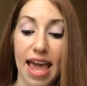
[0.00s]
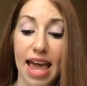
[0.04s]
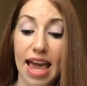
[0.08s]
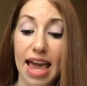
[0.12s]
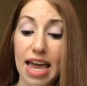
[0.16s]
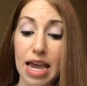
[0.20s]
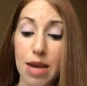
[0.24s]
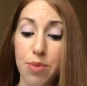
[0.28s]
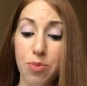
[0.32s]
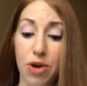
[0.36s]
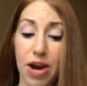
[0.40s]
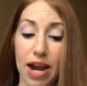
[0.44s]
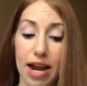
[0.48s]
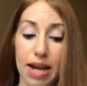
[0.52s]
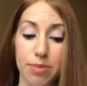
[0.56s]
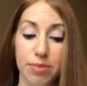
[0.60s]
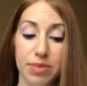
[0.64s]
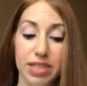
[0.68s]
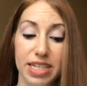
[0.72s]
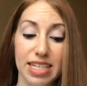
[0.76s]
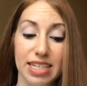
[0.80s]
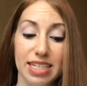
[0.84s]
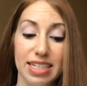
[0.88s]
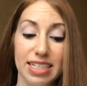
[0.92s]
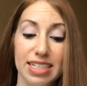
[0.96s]
Abraham
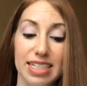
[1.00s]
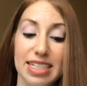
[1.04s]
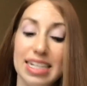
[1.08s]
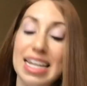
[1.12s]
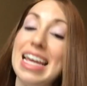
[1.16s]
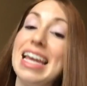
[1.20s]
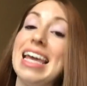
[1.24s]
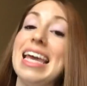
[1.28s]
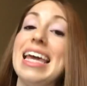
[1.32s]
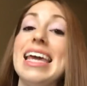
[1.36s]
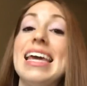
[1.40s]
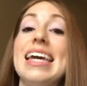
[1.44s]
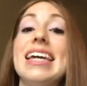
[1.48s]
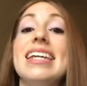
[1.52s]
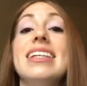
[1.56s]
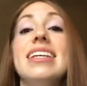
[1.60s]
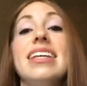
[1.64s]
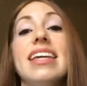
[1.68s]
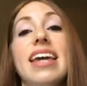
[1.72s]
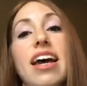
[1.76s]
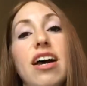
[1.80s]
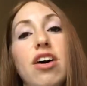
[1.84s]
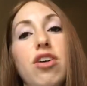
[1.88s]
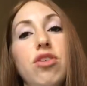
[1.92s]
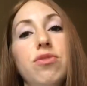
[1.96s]
Lincoln, and
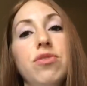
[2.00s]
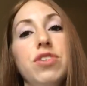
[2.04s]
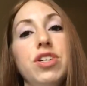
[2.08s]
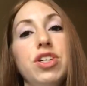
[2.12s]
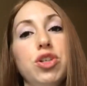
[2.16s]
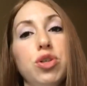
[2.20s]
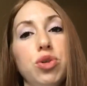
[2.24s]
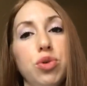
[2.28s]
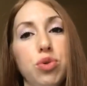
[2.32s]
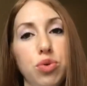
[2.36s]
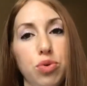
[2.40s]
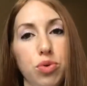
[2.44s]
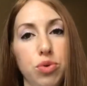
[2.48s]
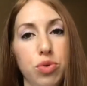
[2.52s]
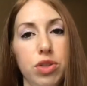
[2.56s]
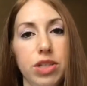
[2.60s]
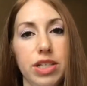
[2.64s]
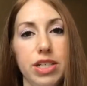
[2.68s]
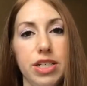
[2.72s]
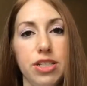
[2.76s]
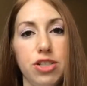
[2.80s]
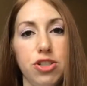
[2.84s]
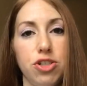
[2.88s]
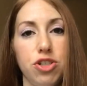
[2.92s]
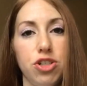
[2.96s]
Calvin
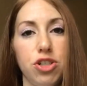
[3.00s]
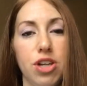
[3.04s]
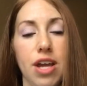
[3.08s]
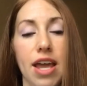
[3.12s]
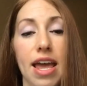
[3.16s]
Coolidge.